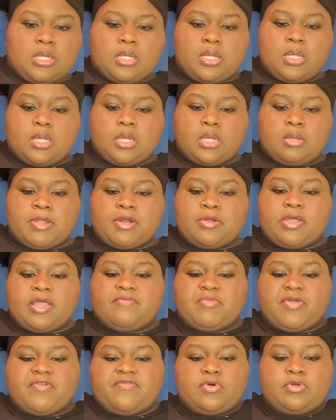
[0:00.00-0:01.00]
Um, I don't have
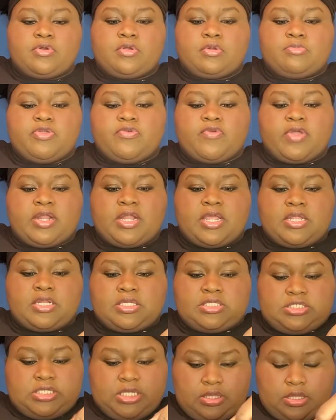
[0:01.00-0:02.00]
my phone on me right now to
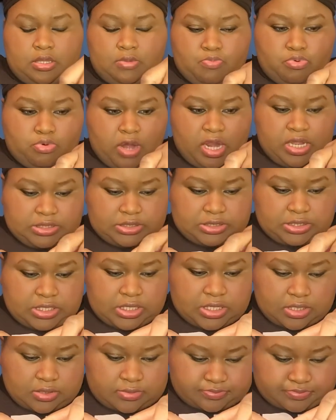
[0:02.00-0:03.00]
check the
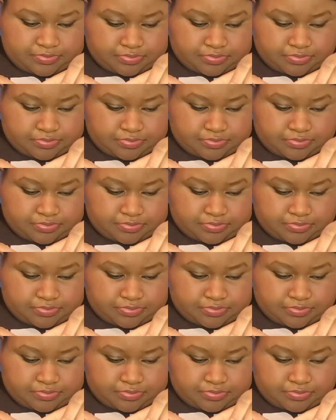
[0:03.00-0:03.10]
pricing.